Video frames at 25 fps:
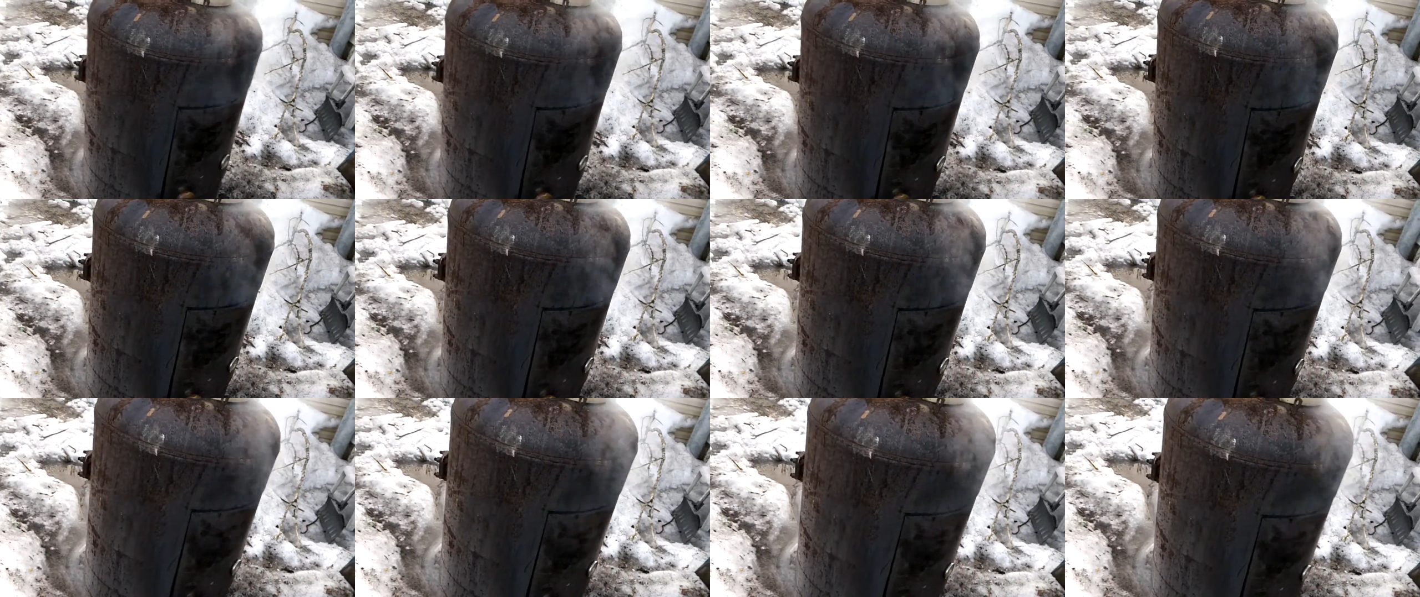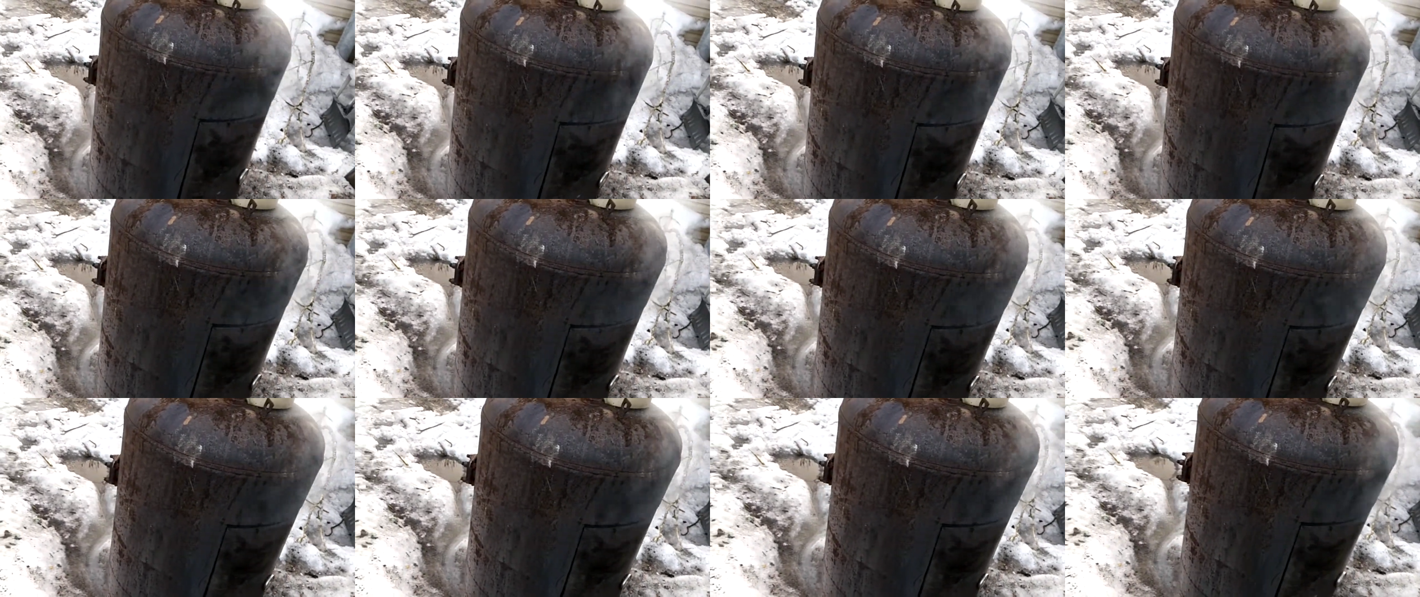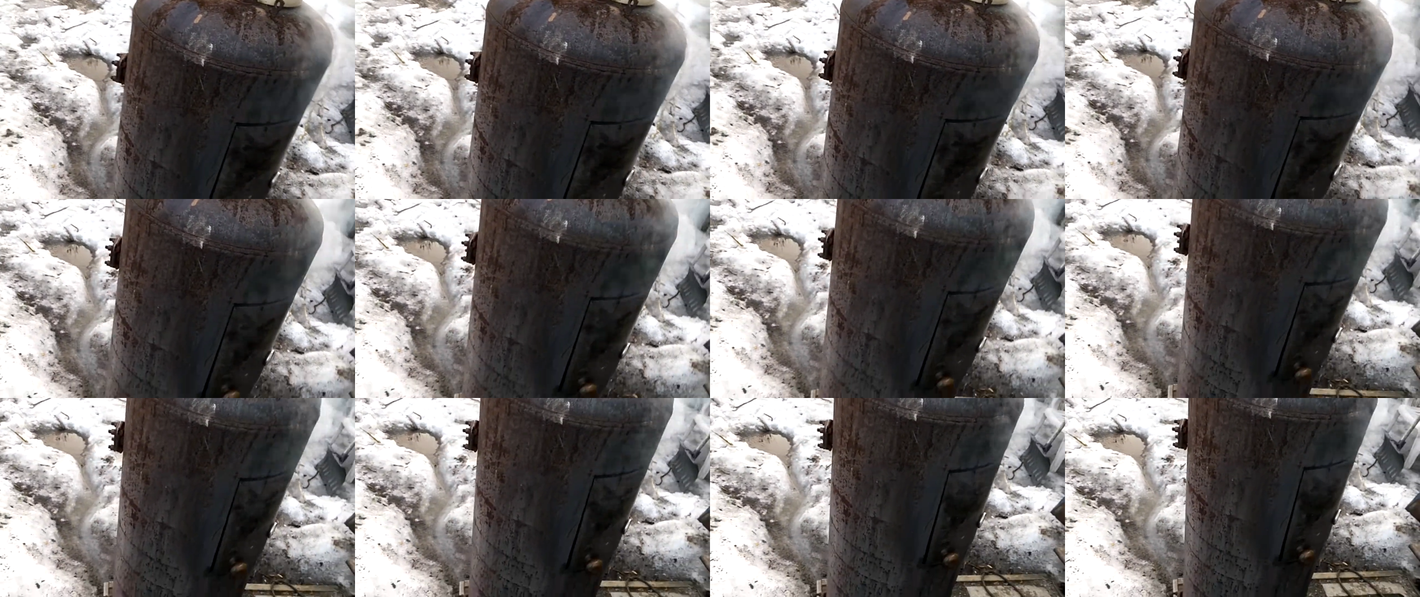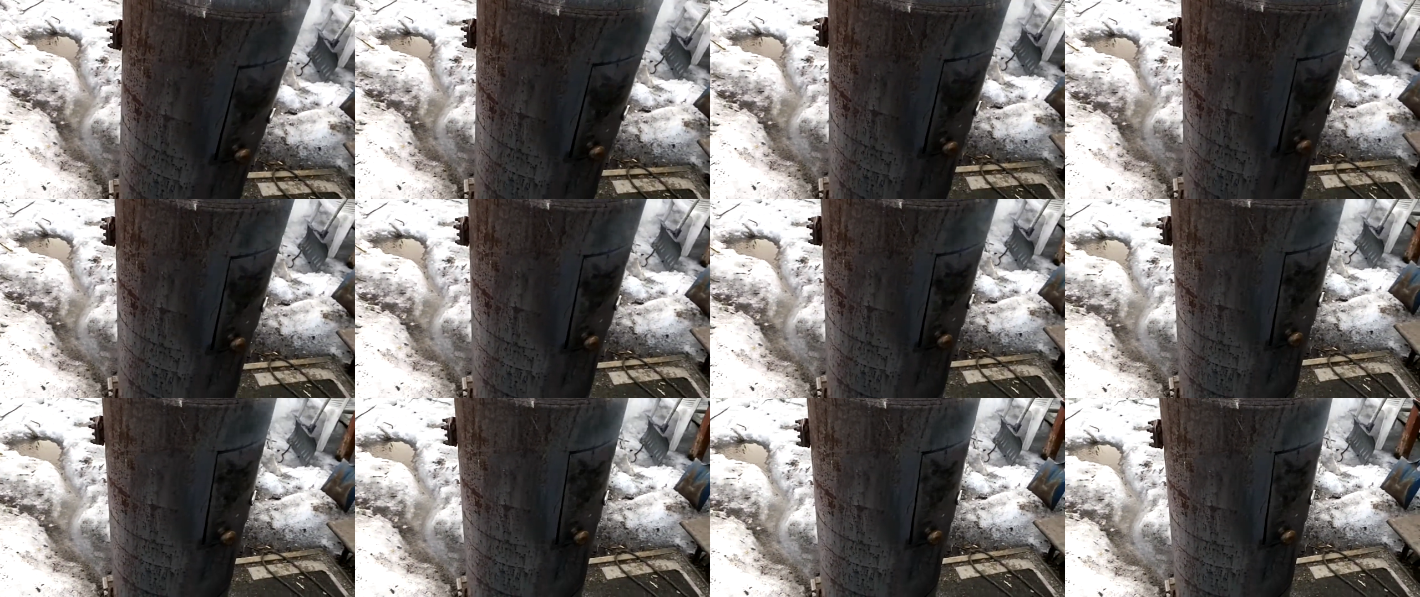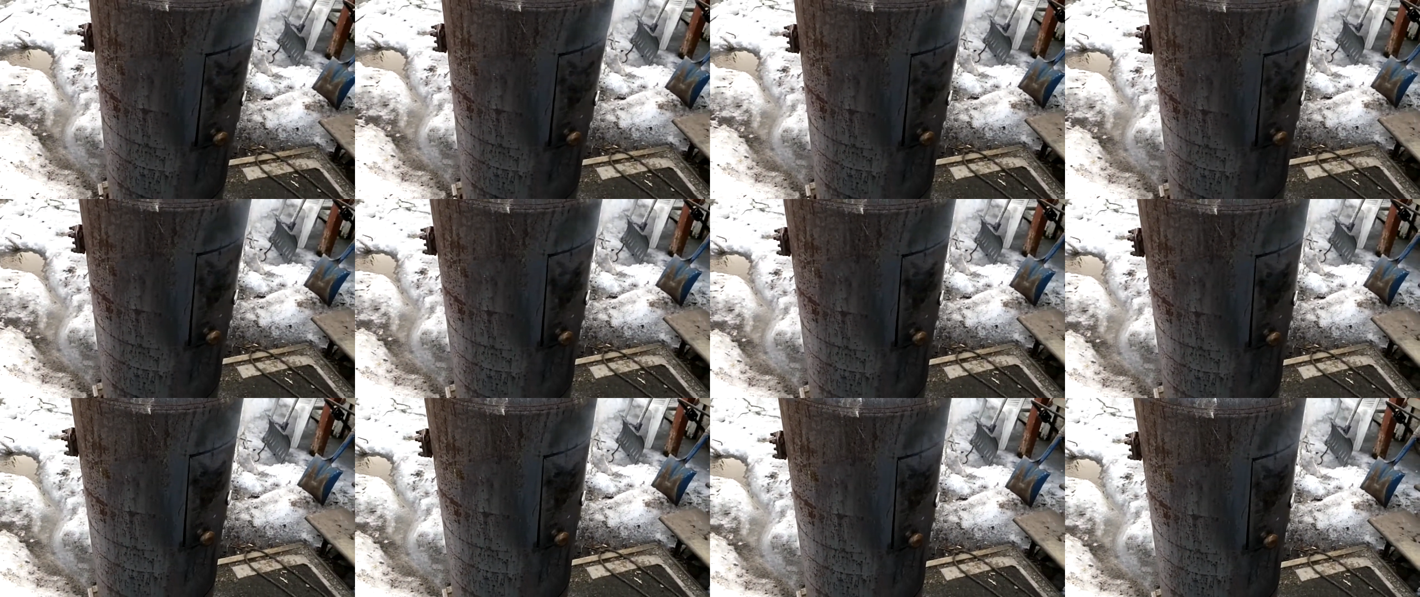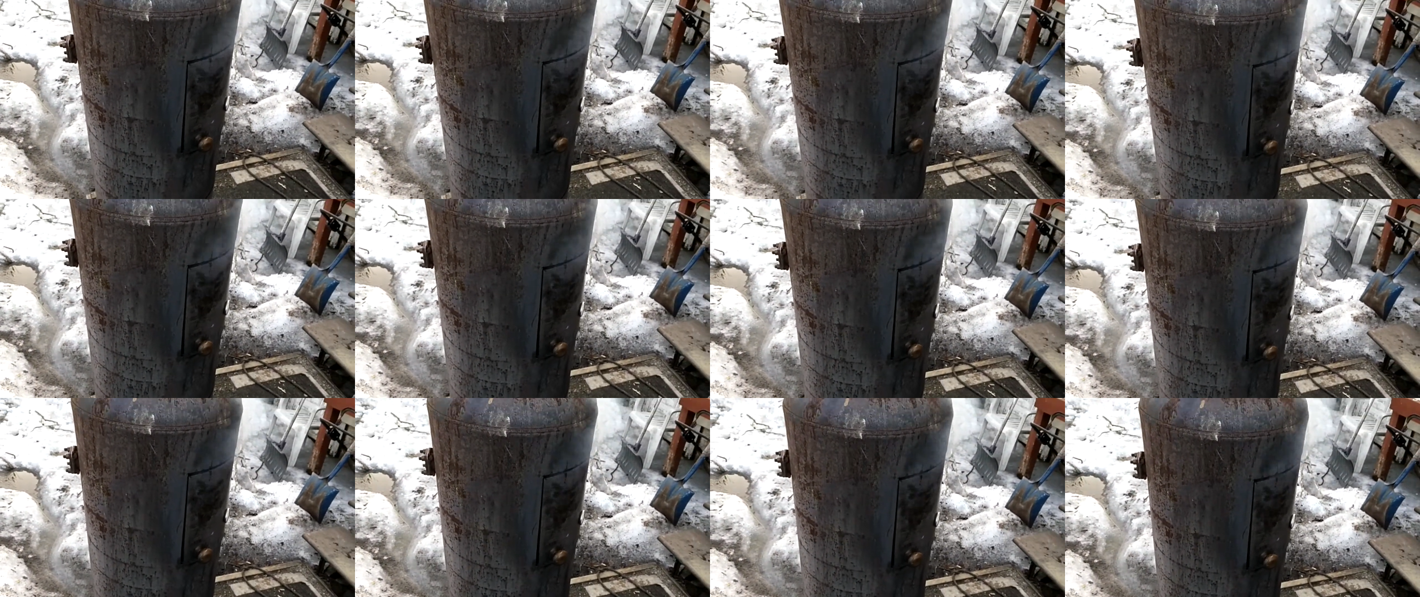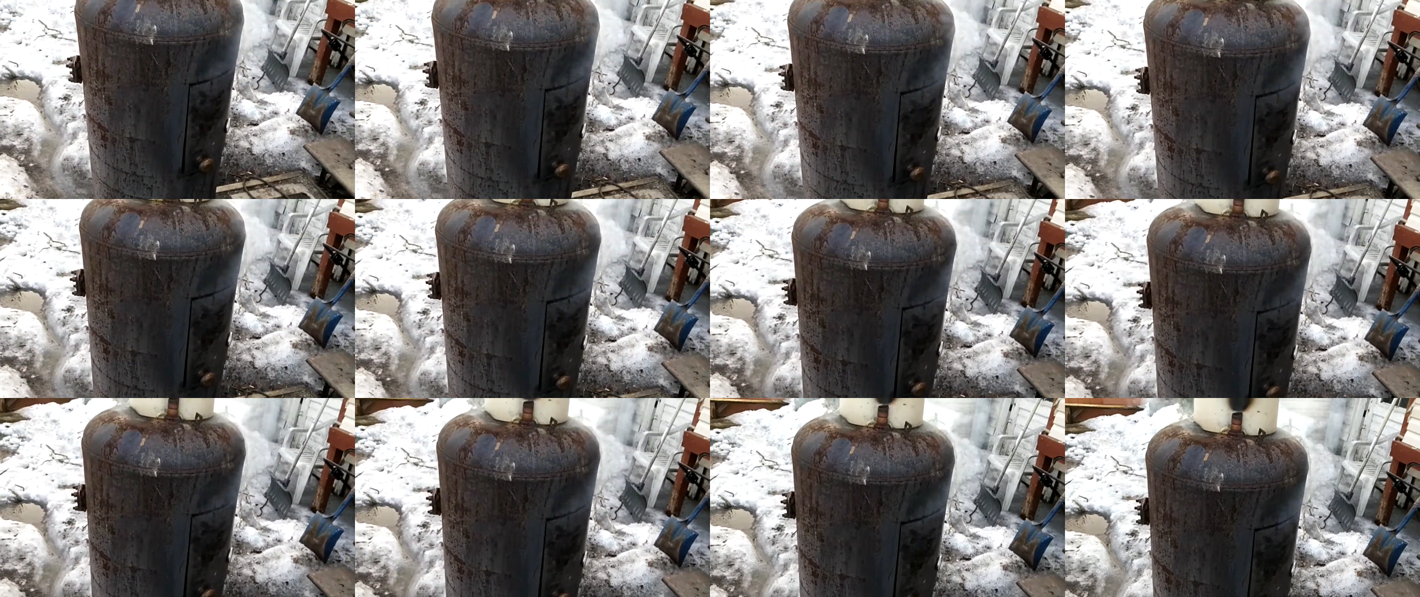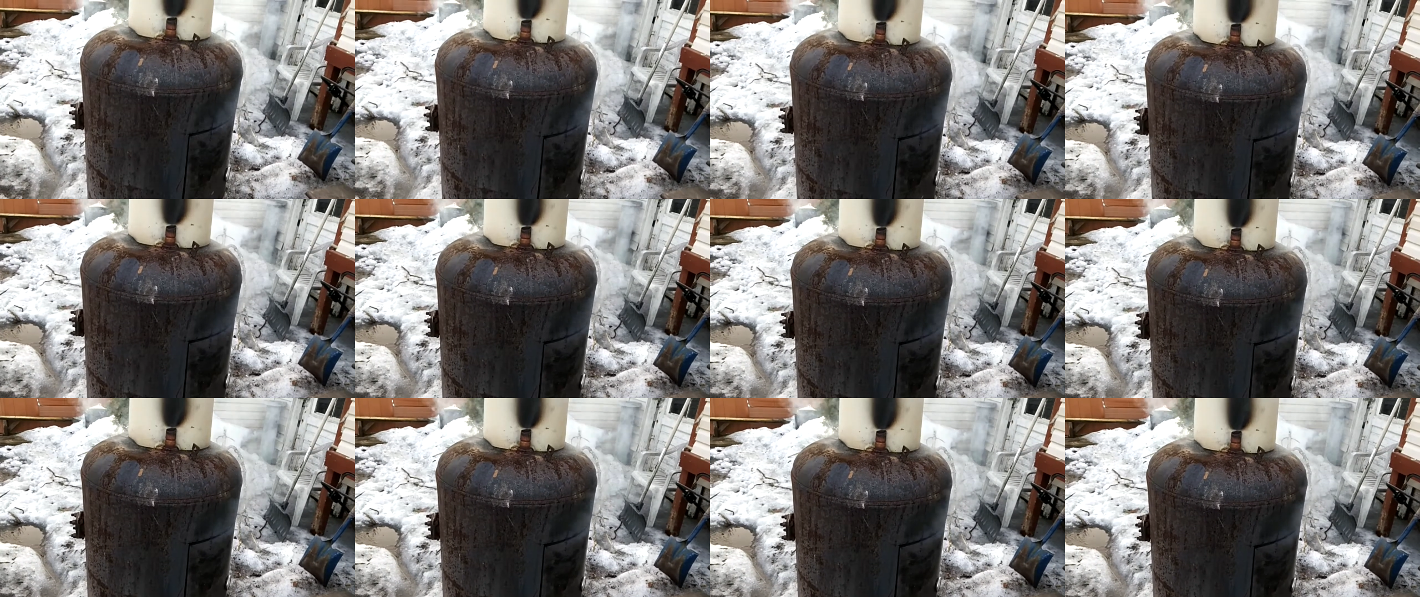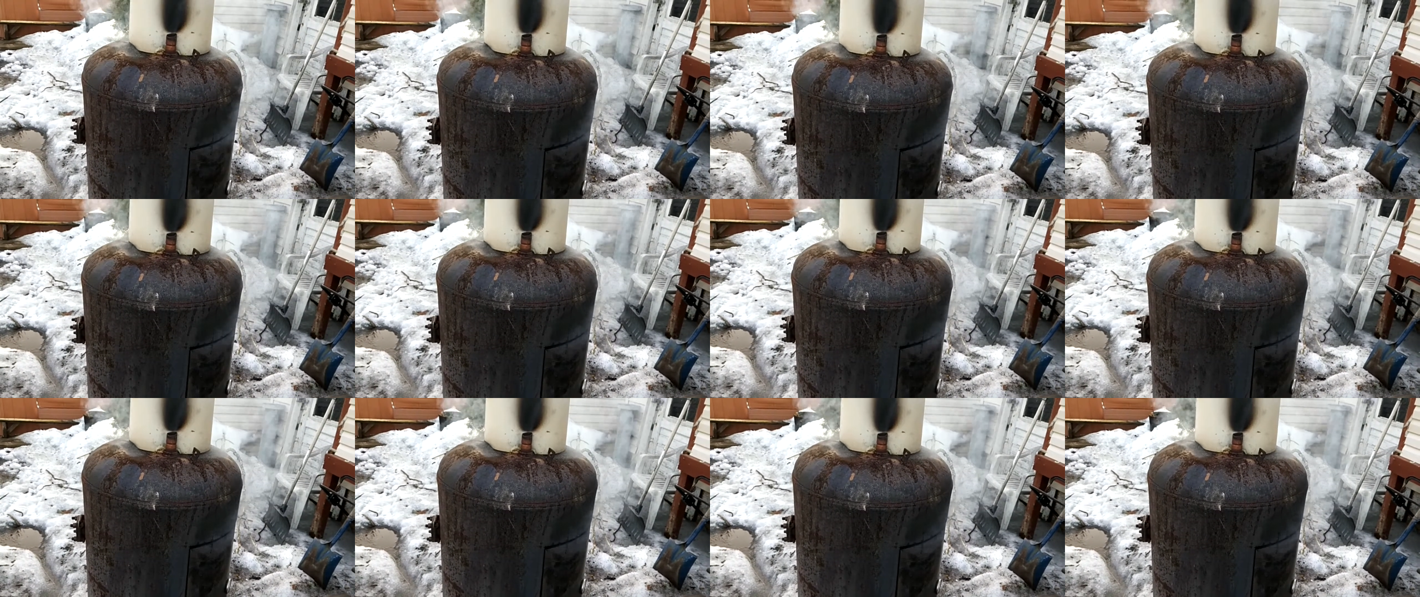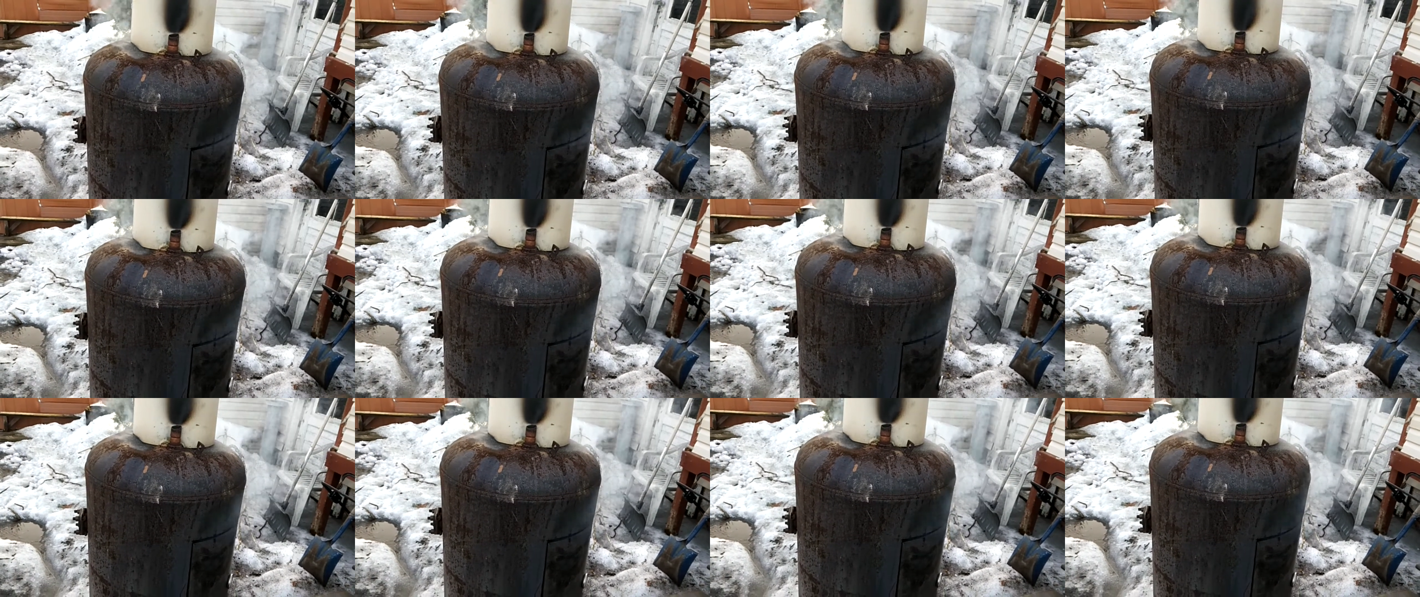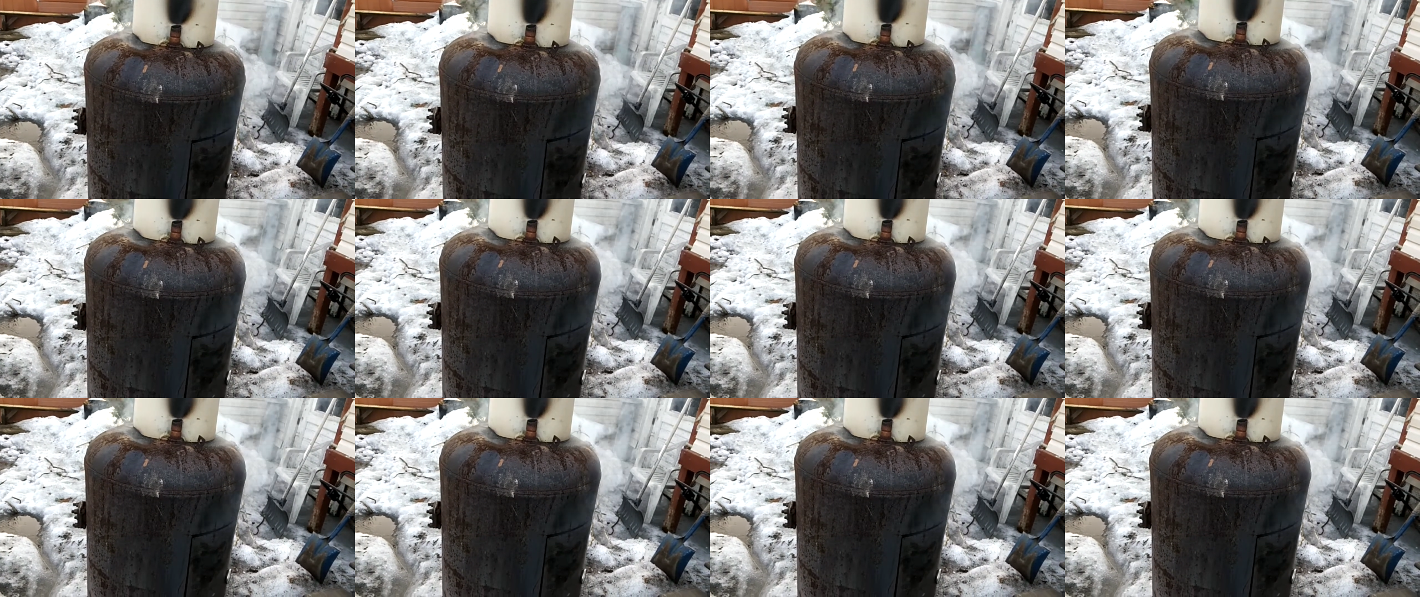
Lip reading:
Nobody's mouth can be seen.